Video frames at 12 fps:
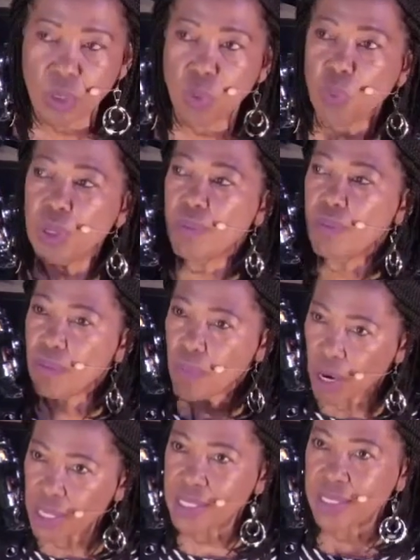We
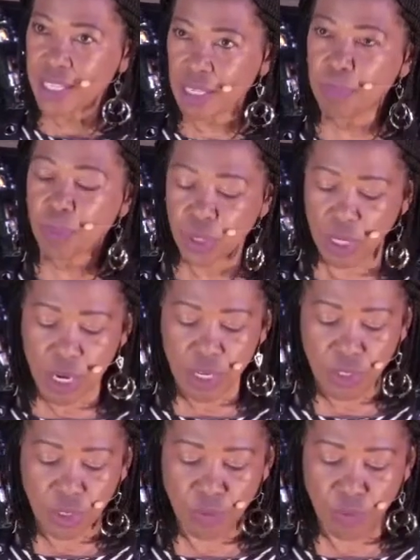must keep putting on
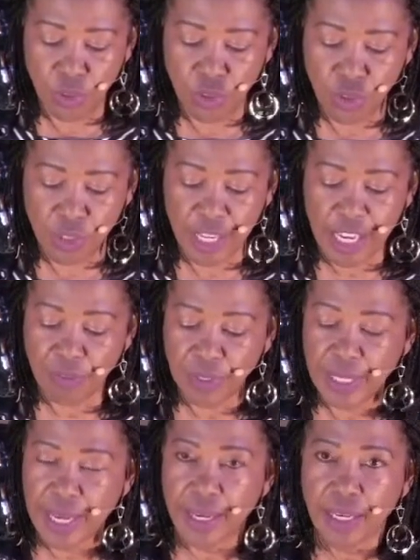these virtues every
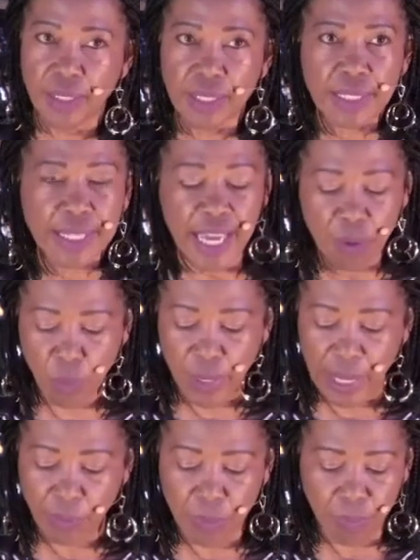day in the same way
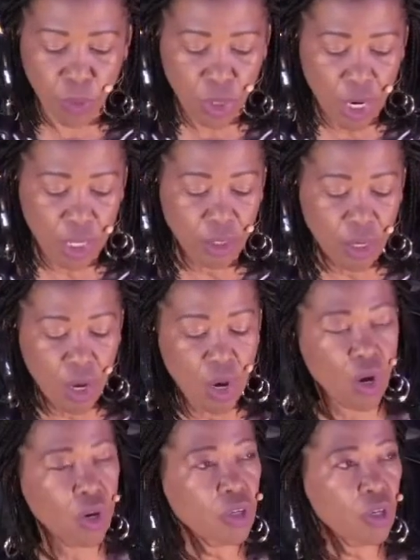that we put on
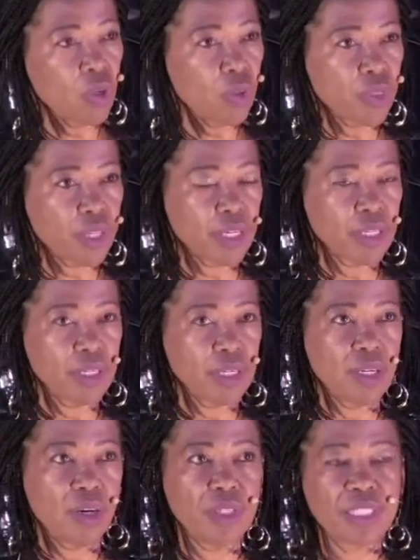or clothing.
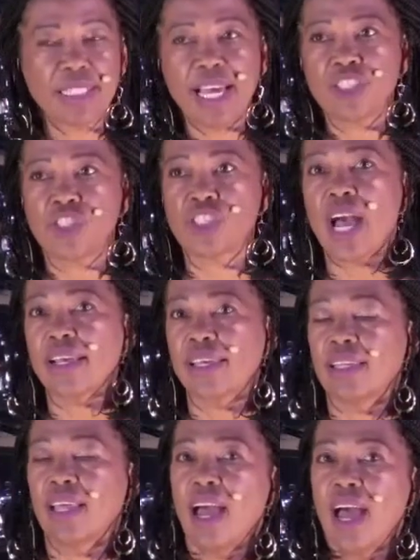Now, this nice jacket,
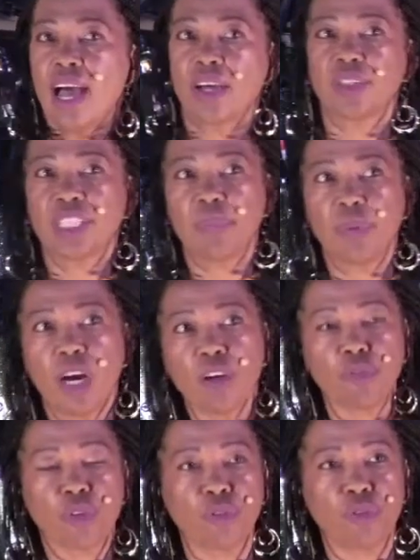I could keep it on
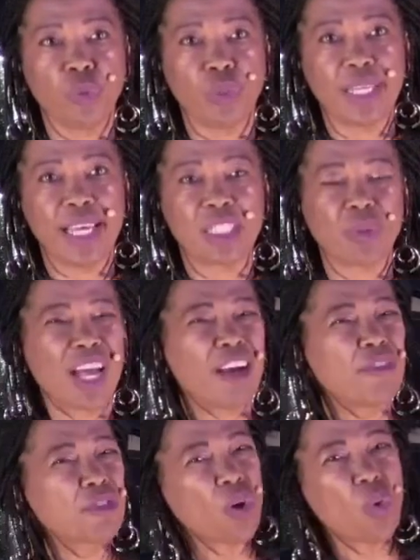for a few days, but
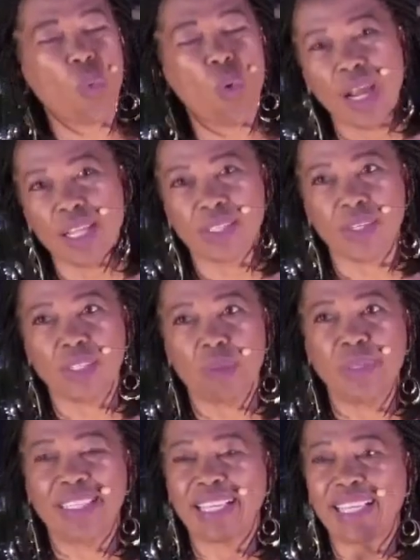after a while, it's gonna
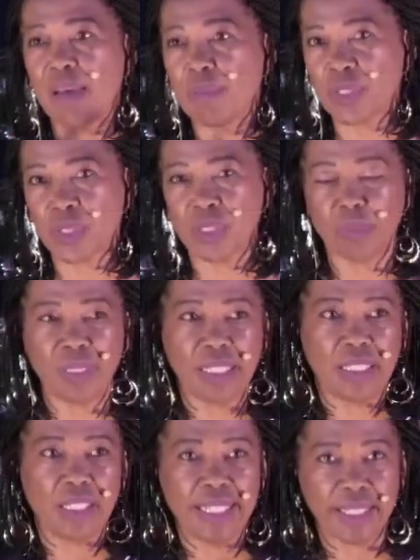be clammy, it's gonna be
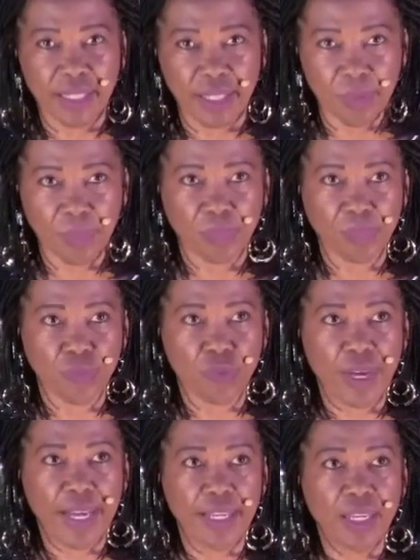icky,
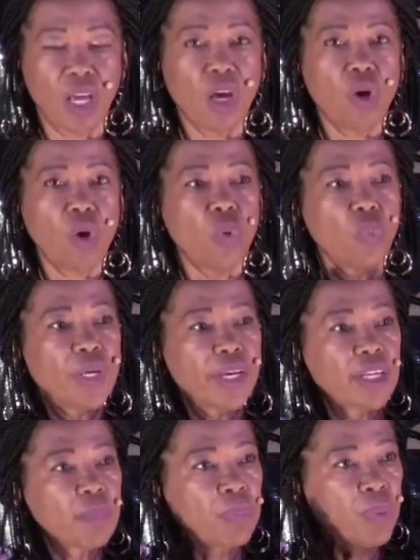right? We
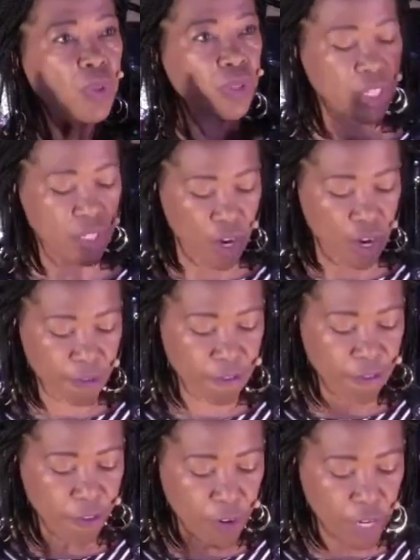gotta put this on
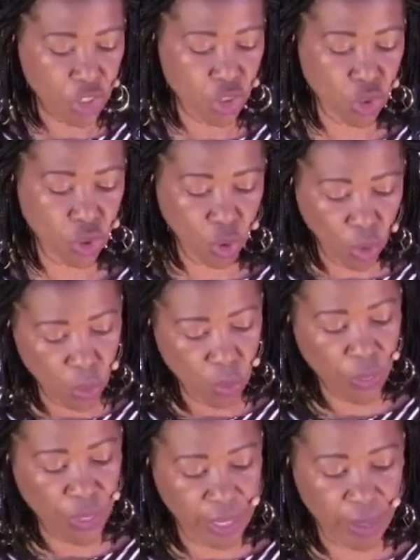fresh
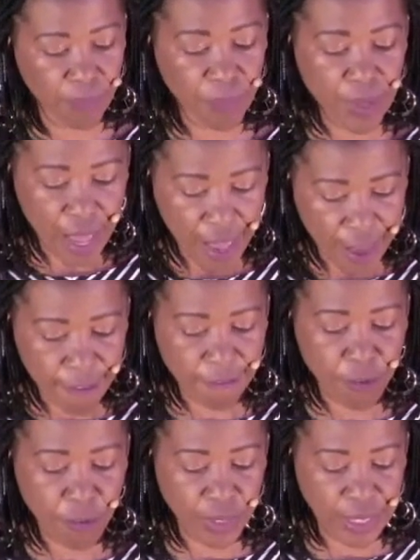clothing
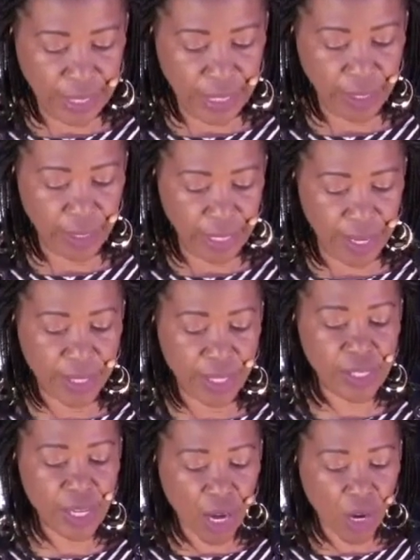every single day. And this
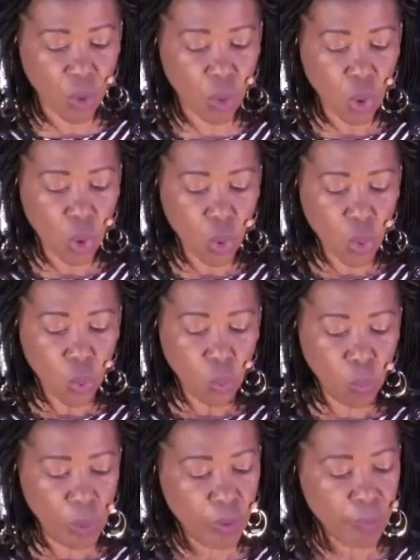is how
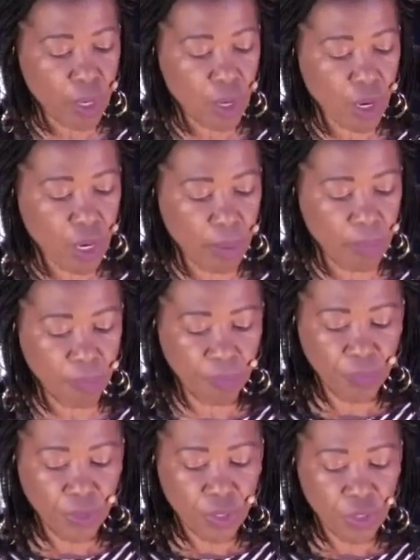we will become,
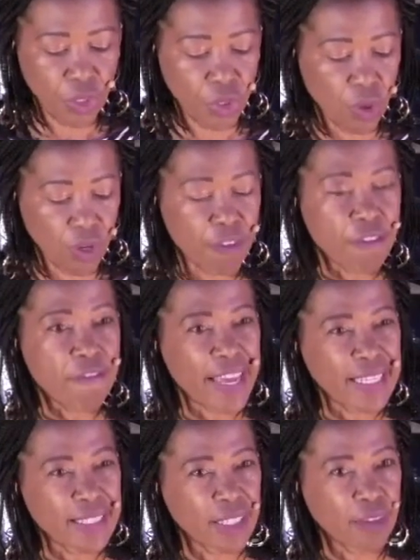you know,
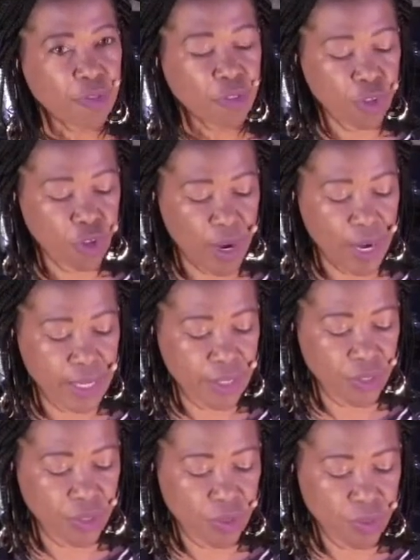effective for
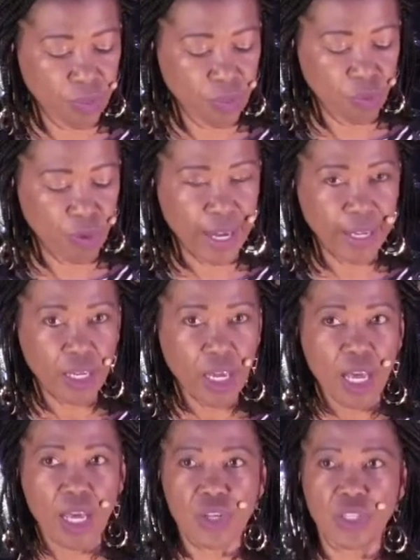Christ, right?
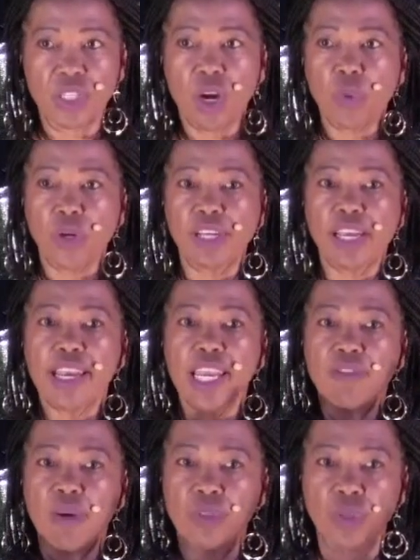This is how we're gonna live
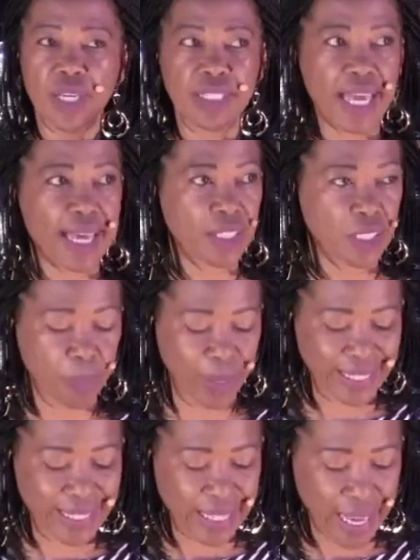up to his
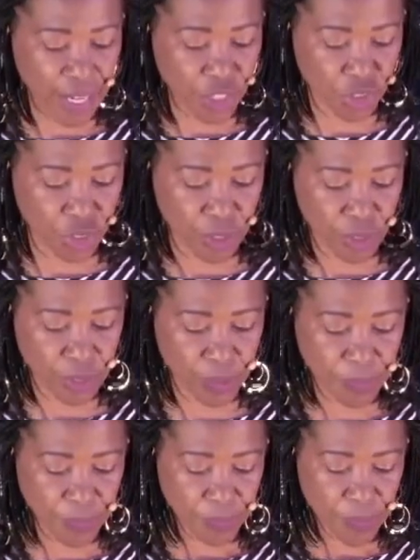expectations.
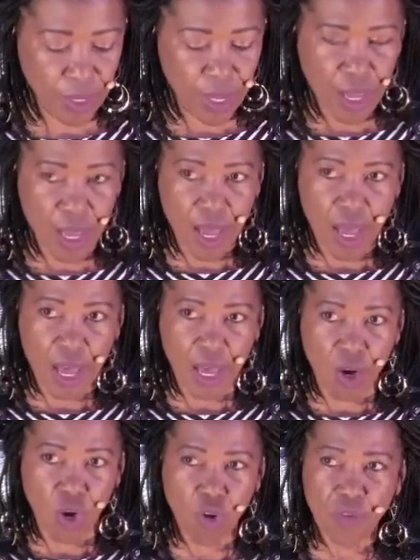
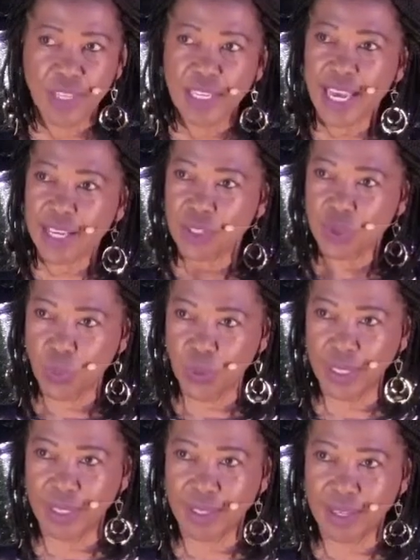Over the next
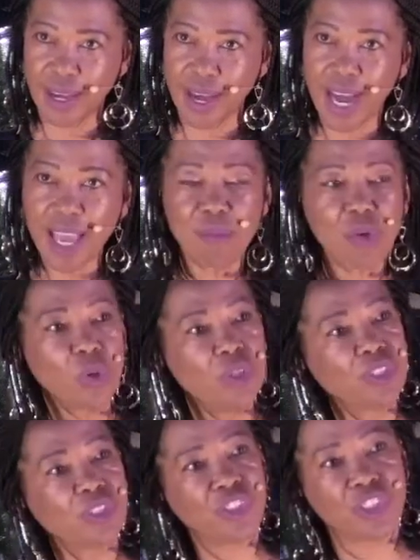week, I am going
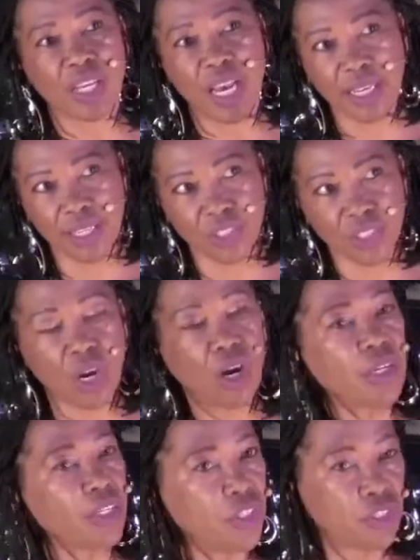to challenge
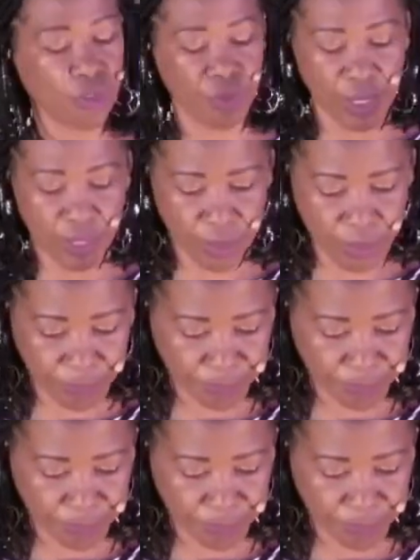each of us